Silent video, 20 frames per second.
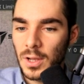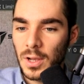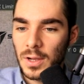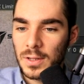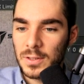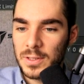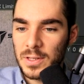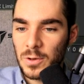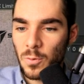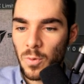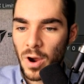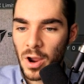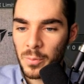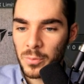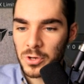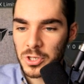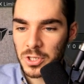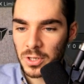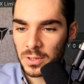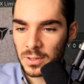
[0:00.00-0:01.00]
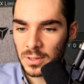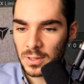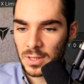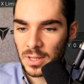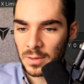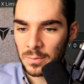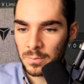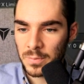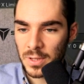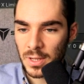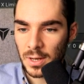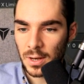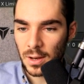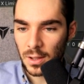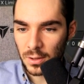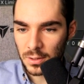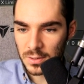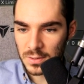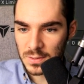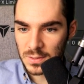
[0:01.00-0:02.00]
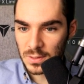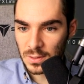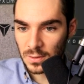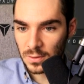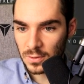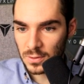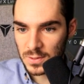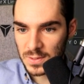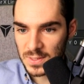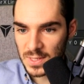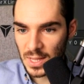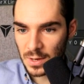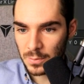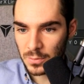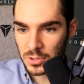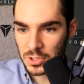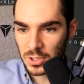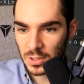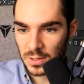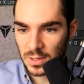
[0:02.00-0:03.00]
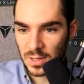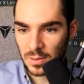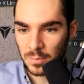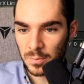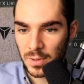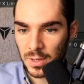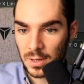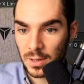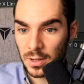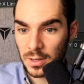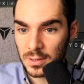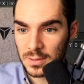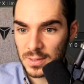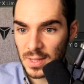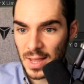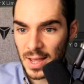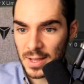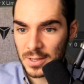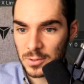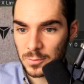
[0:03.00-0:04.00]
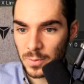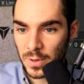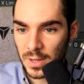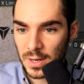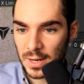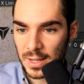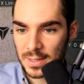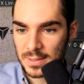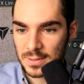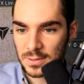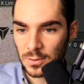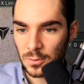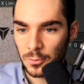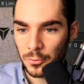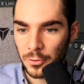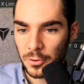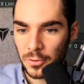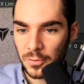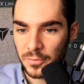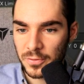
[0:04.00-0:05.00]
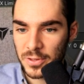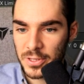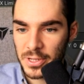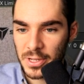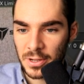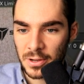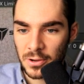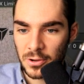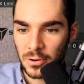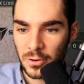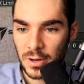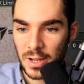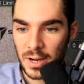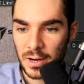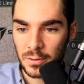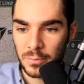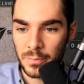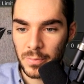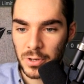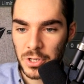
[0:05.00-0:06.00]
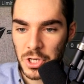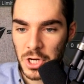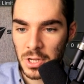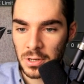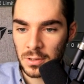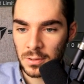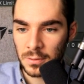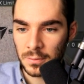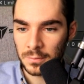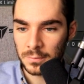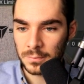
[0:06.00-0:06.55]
The Y motion can be locked, the Z motion can be locked, as well as all of the angular motion.